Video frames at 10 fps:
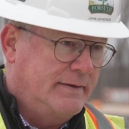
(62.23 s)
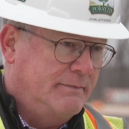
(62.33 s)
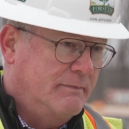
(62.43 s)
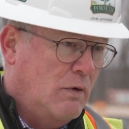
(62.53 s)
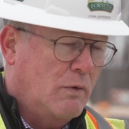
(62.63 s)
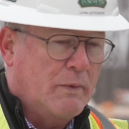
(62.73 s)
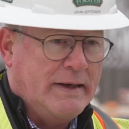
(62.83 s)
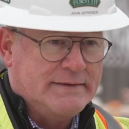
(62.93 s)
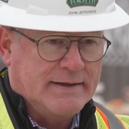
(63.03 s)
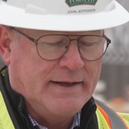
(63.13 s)
More
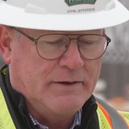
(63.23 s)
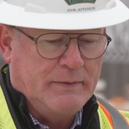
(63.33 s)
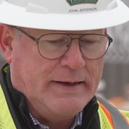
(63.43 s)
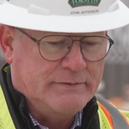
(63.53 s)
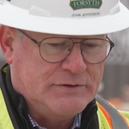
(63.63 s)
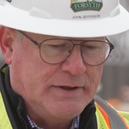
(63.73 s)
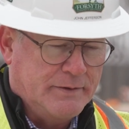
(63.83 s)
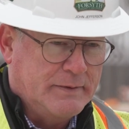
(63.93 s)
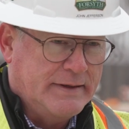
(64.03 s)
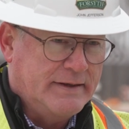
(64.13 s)
ways to get around
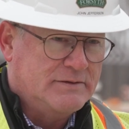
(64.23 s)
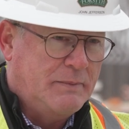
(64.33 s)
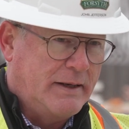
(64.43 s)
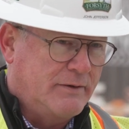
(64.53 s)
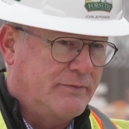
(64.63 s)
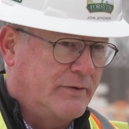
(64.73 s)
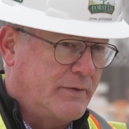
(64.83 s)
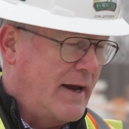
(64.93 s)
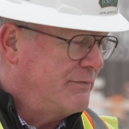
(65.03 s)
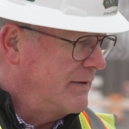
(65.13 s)
generally is better for
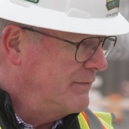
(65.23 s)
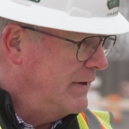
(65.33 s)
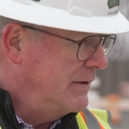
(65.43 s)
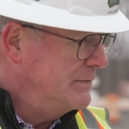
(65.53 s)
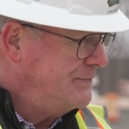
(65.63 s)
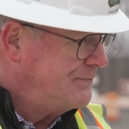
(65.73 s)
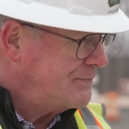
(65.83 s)
traffic flow.